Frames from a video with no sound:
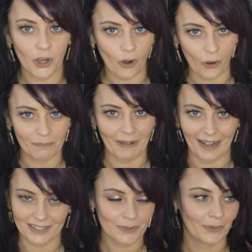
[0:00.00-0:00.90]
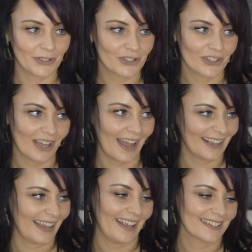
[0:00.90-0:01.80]
Cotton pads, which
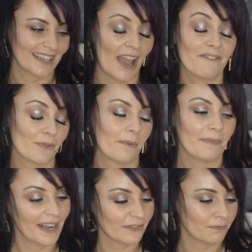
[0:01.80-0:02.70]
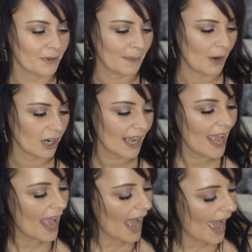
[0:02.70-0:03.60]
I guess everyone buys from Primark.
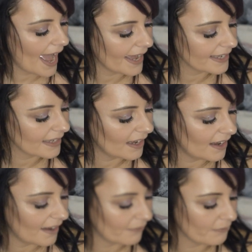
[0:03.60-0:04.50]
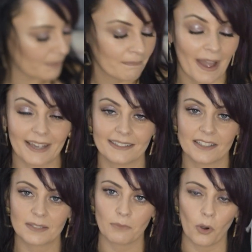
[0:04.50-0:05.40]
I have been buying
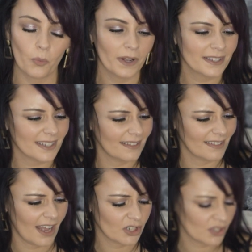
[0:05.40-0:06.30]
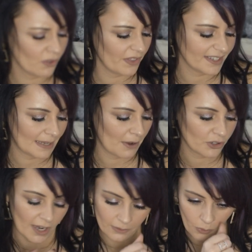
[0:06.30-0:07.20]
the small ones, and I just thought this time
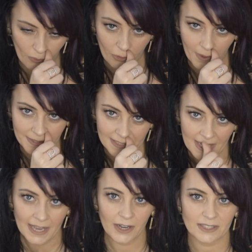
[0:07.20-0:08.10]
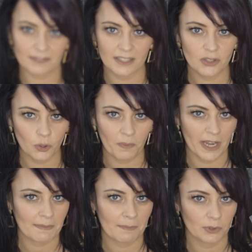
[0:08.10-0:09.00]
I'd try the oval ones because I've seen so
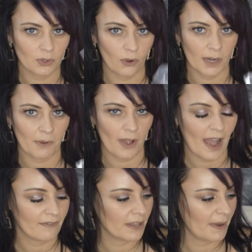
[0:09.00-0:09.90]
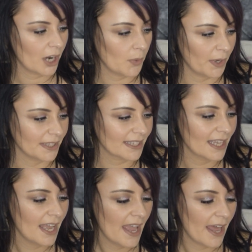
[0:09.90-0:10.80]
many people talking about having the bigger ones,
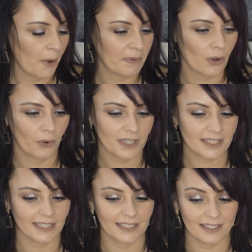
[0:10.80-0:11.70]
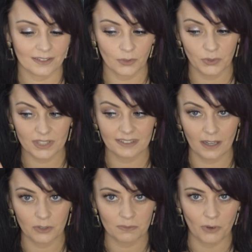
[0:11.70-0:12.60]
and I'll be honest, like those
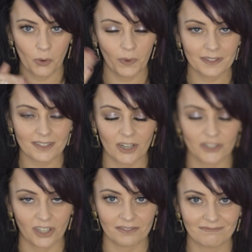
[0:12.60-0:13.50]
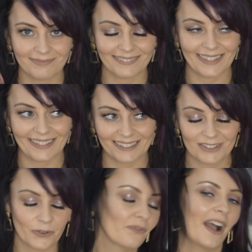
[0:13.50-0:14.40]
little small ones are done like
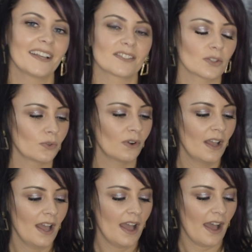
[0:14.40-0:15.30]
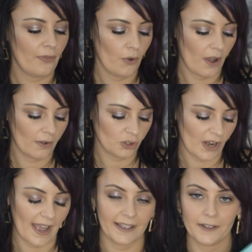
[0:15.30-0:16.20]
so fast, so I thought I'll
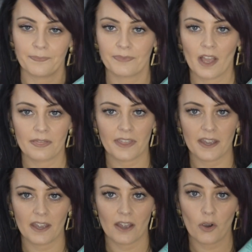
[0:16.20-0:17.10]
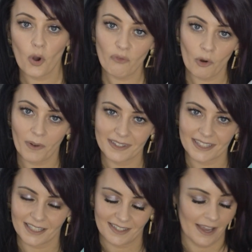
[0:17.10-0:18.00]
try the oval
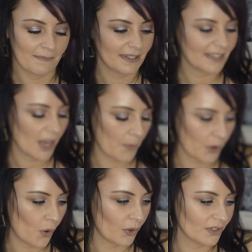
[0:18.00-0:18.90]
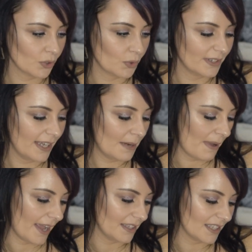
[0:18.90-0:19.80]
ones this time and see how we go on. So
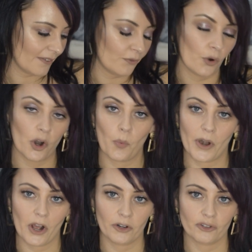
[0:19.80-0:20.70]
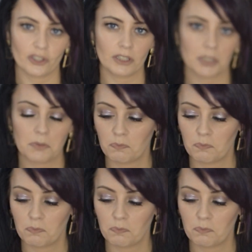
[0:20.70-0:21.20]
90p for 100.